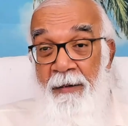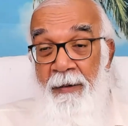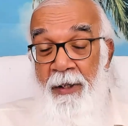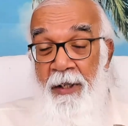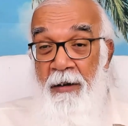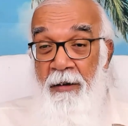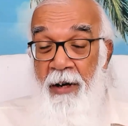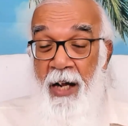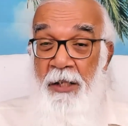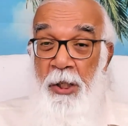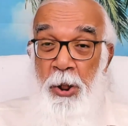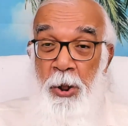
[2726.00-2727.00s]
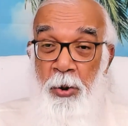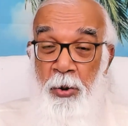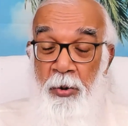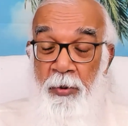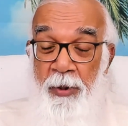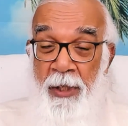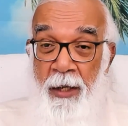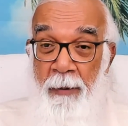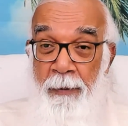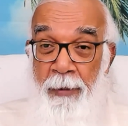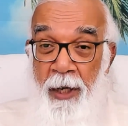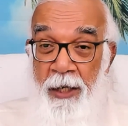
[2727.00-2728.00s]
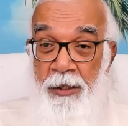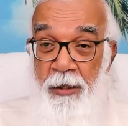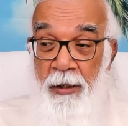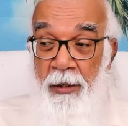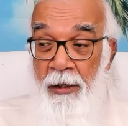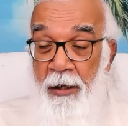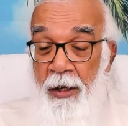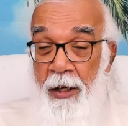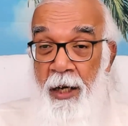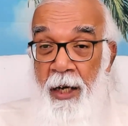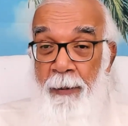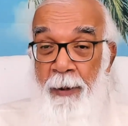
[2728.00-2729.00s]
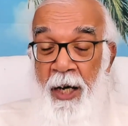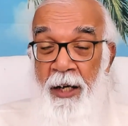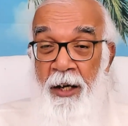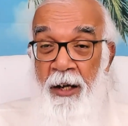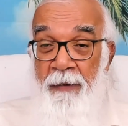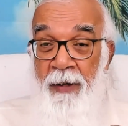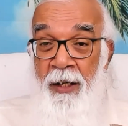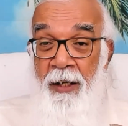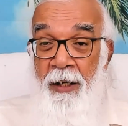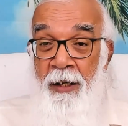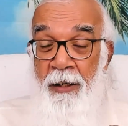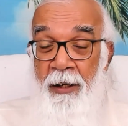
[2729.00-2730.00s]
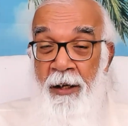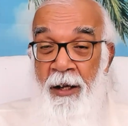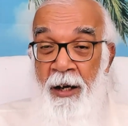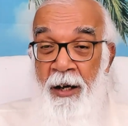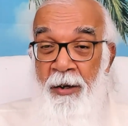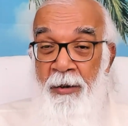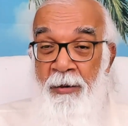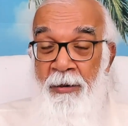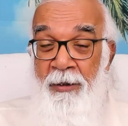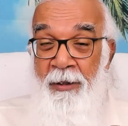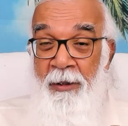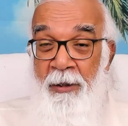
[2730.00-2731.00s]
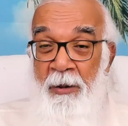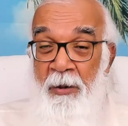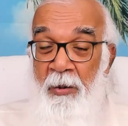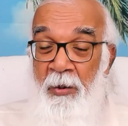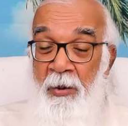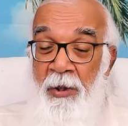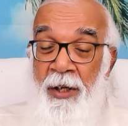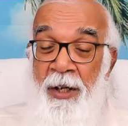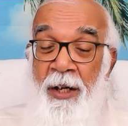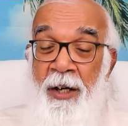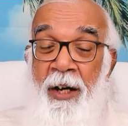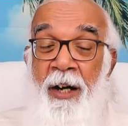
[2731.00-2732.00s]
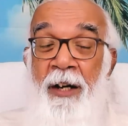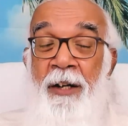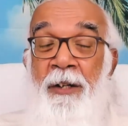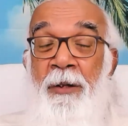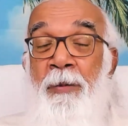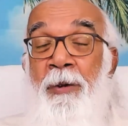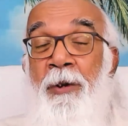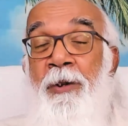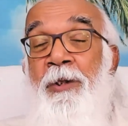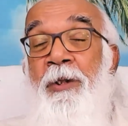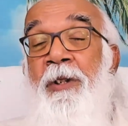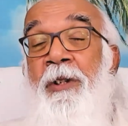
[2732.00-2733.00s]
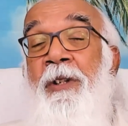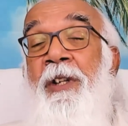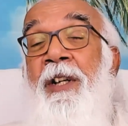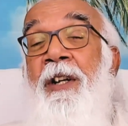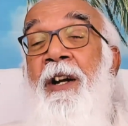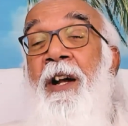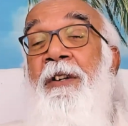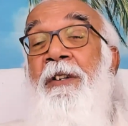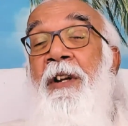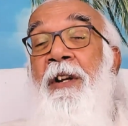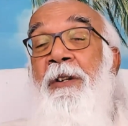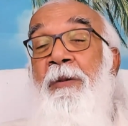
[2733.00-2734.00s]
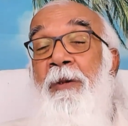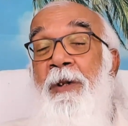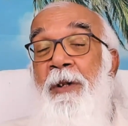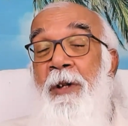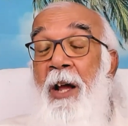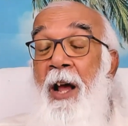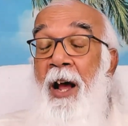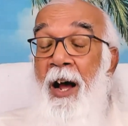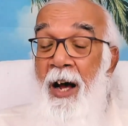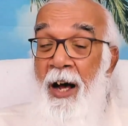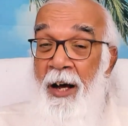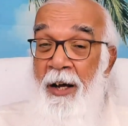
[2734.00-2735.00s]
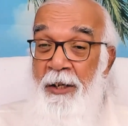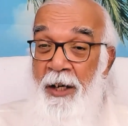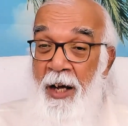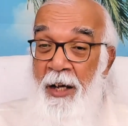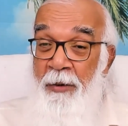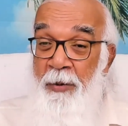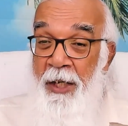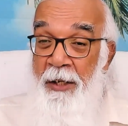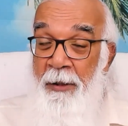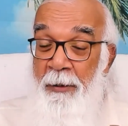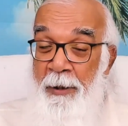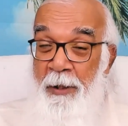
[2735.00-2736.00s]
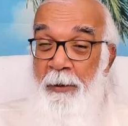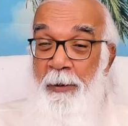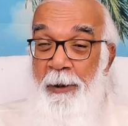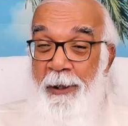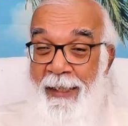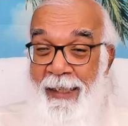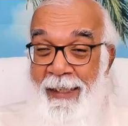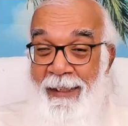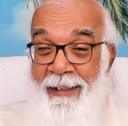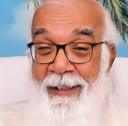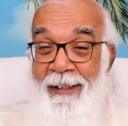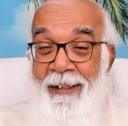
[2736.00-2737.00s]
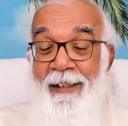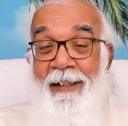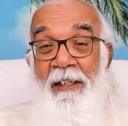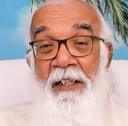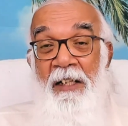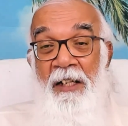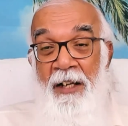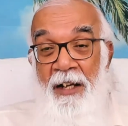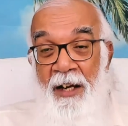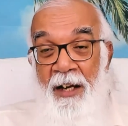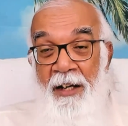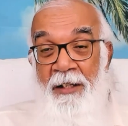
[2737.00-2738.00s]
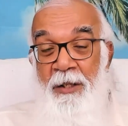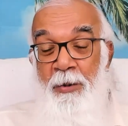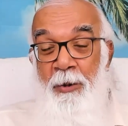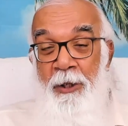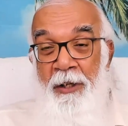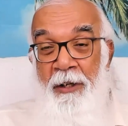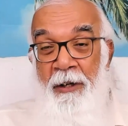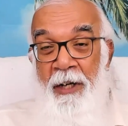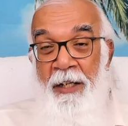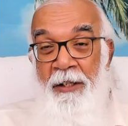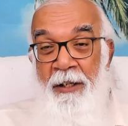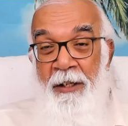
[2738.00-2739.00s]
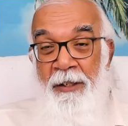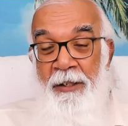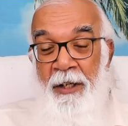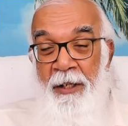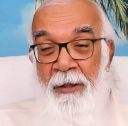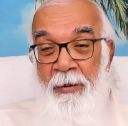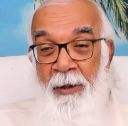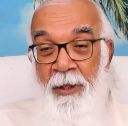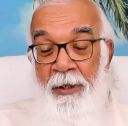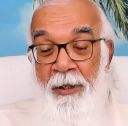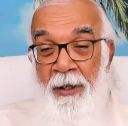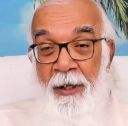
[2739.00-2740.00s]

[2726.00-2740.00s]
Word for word: With gratitude, with compassion. Am I living here and now? What a great opportunity, contentment. Did I wake up in the morning? Yes, what a great contentment.